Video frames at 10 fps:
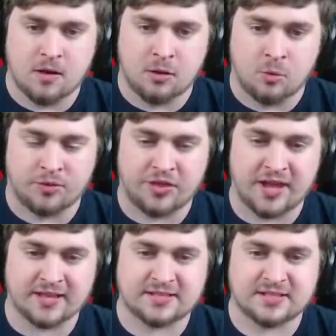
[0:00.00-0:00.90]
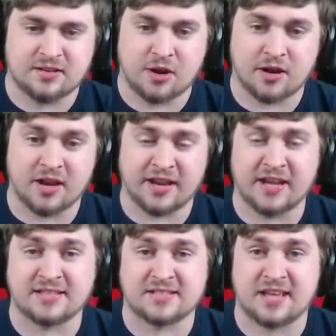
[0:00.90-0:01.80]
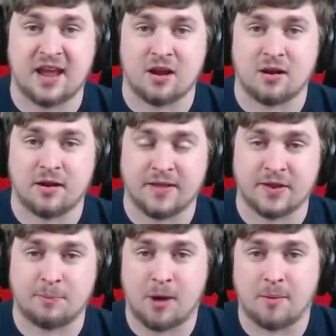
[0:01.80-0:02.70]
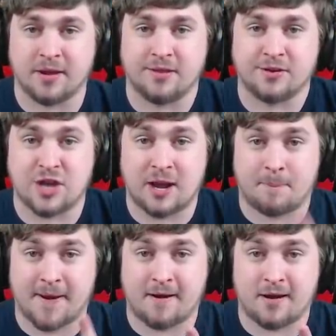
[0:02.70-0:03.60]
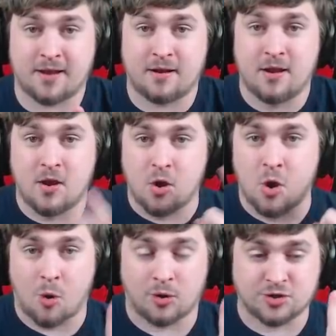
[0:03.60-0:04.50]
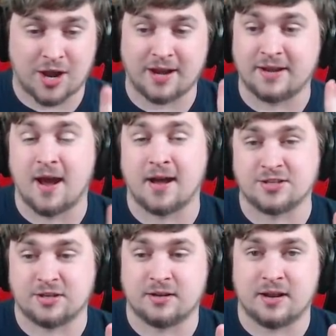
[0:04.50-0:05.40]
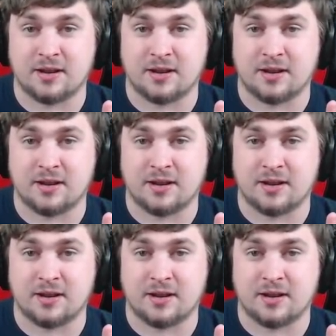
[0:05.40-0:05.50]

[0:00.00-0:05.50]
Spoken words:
With this, they're gonna get scared, and they're probably gonna try to parry it, or try to dodge it.